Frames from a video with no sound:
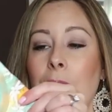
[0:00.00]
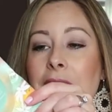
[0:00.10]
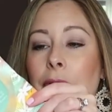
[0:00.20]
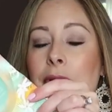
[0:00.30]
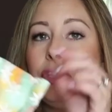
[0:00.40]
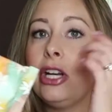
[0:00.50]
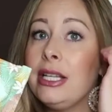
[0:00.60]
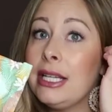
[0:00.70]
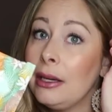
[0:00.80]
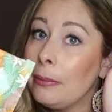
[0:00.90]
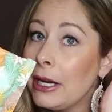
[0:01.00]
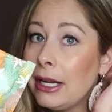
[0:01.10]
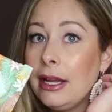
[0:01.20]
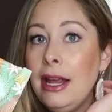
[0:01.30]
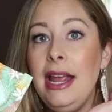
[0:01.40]
We always try and take a
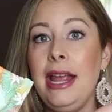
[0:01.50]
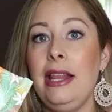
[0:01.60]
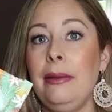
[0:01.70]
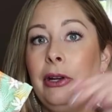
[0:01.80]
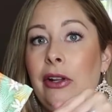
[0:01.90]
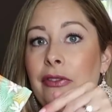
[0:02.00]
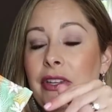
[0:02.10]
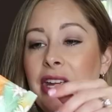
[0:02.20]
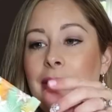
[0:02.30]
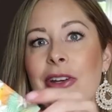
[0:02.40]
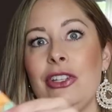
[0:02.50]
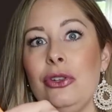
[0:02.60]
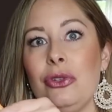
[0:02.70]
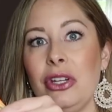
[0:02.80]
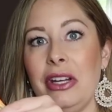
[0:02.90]
break in the middle of the day, but it's
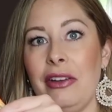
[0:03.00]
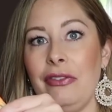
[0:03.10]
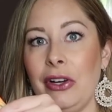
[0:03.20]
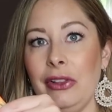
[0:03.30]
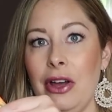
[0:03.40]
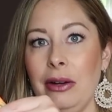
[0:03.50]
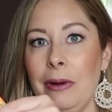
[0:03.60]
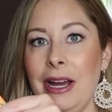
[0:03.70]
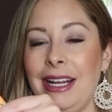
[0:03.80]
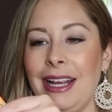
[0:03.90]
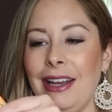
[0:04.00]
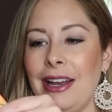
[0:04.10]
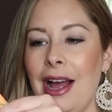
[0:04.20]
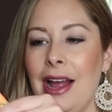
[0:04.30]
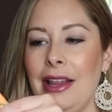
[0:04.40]
usually not a very long break, and